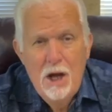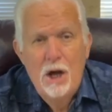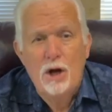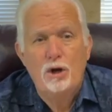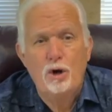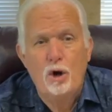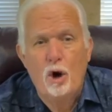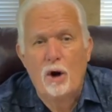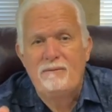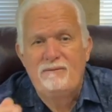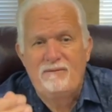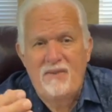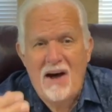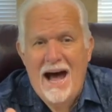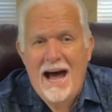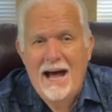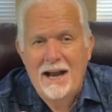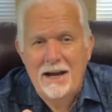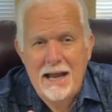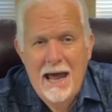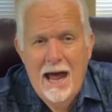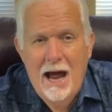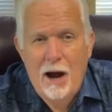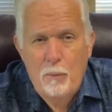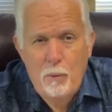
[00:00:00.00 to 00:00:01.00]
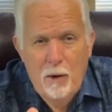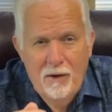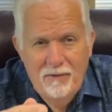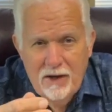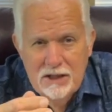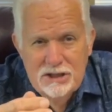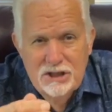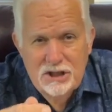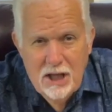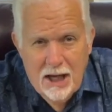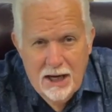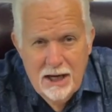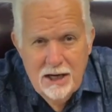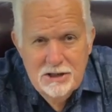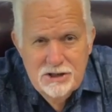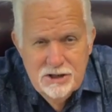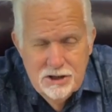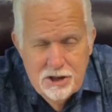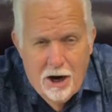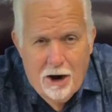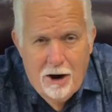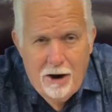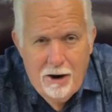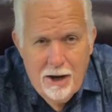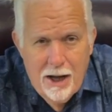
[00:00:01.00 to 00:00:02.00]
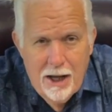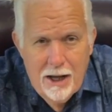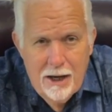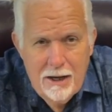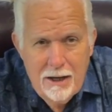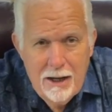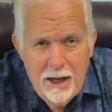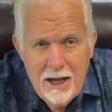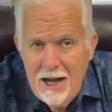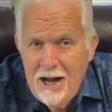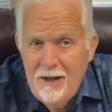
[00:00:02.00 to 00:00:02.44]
You'll find out where this thing started.